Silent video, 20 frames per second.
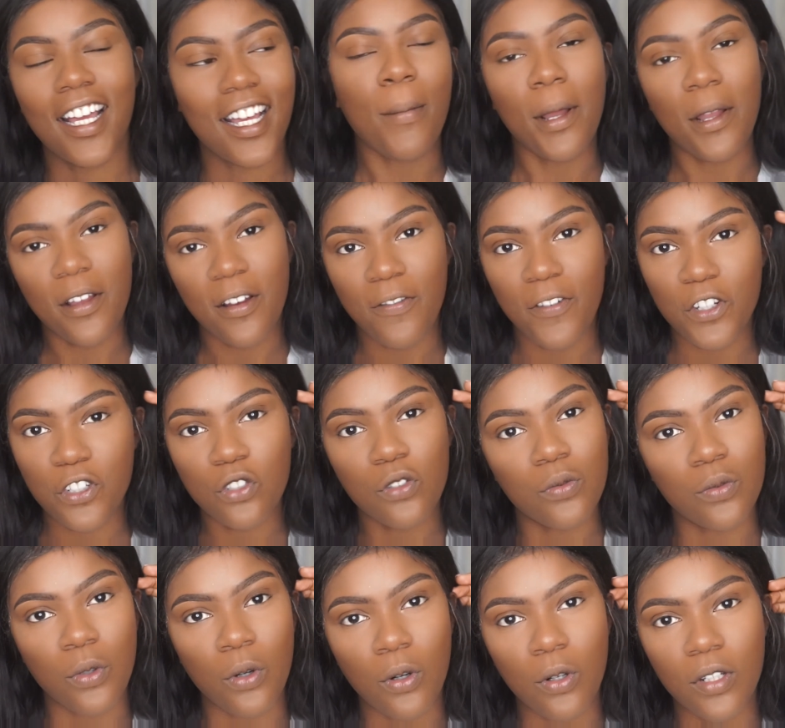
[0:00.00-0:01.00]
My official
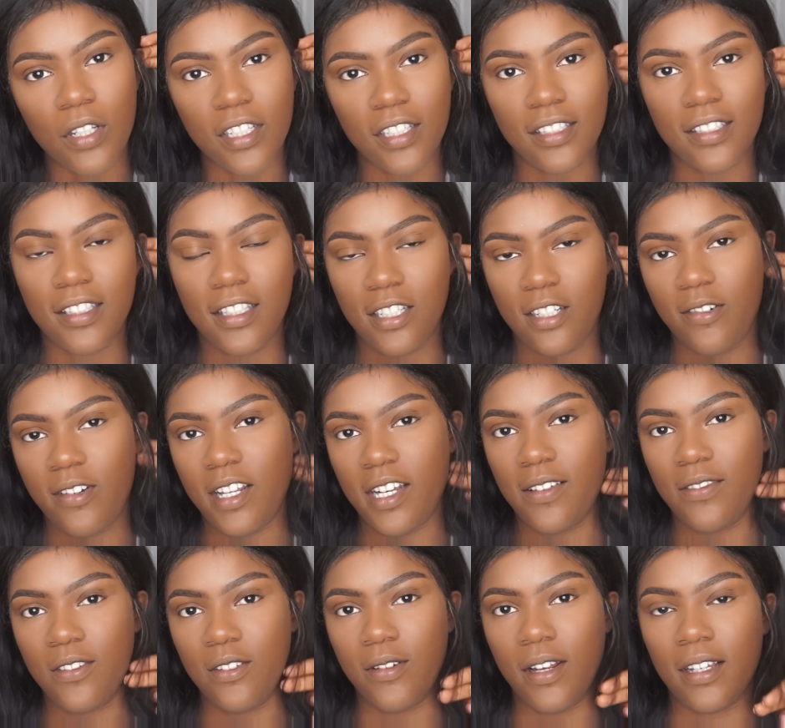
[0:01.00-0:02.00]
role is the
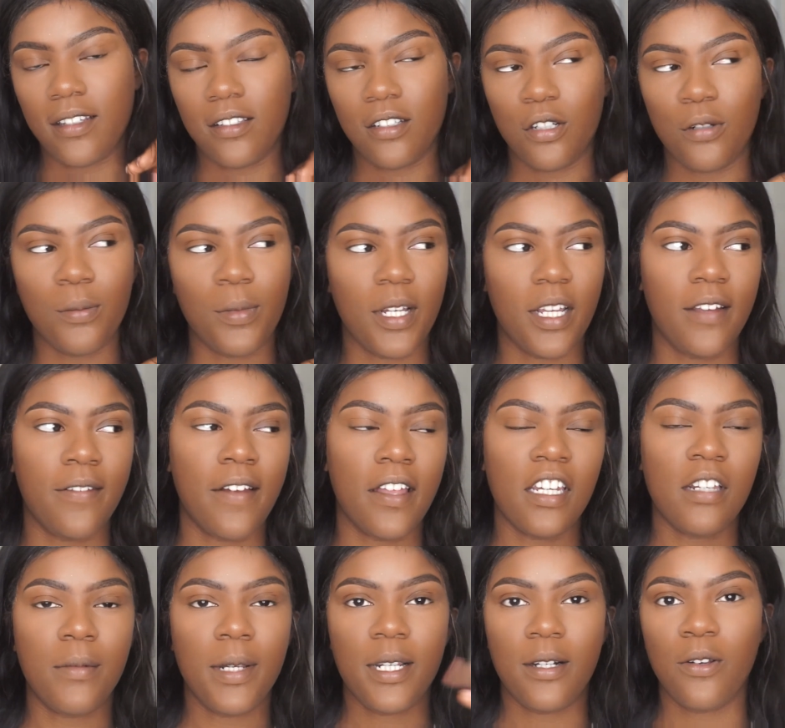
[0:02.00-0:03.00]
creative director, but if
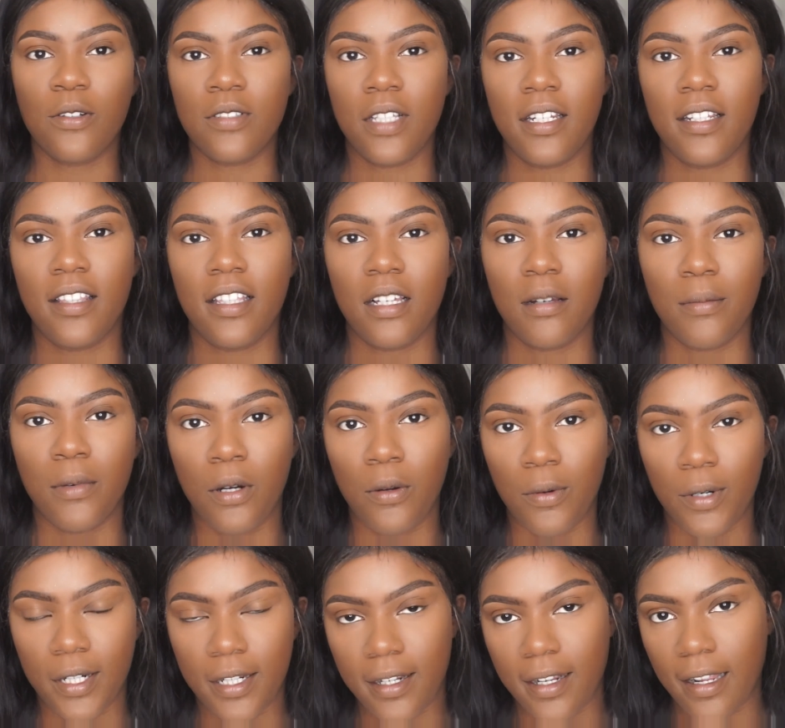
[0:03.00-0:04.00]
anybody knows anything about
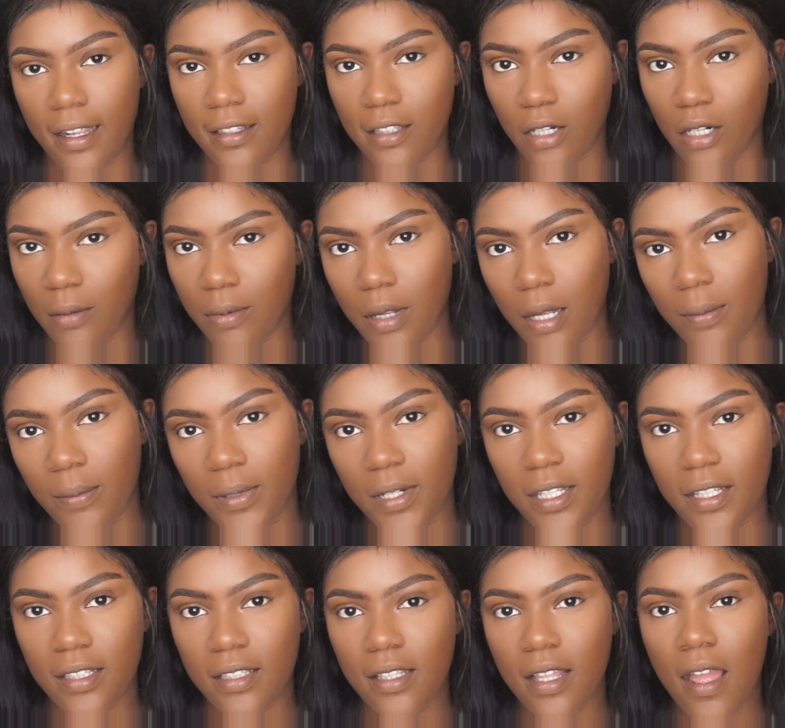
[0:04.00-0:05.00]
working at startup
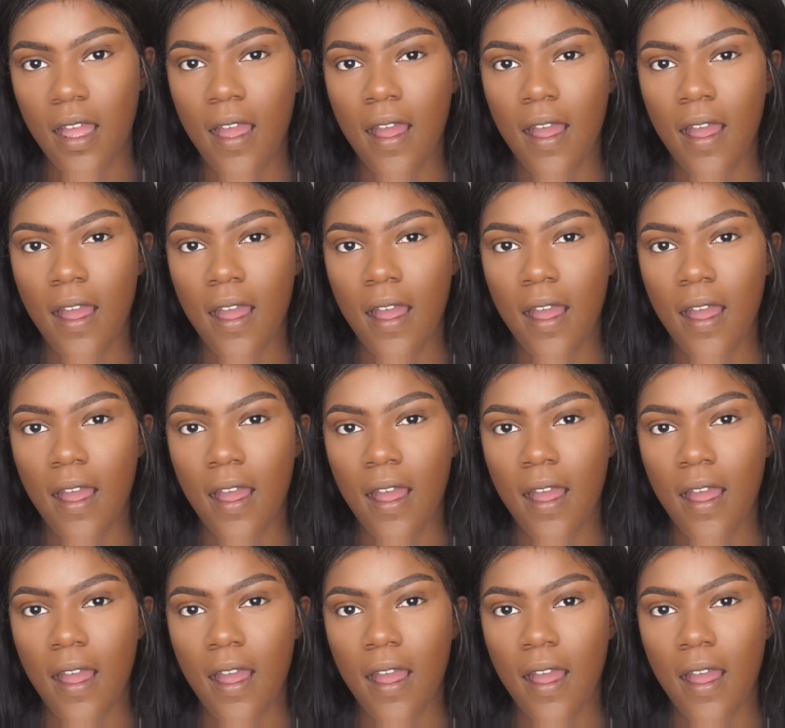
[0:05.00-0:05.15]
companies,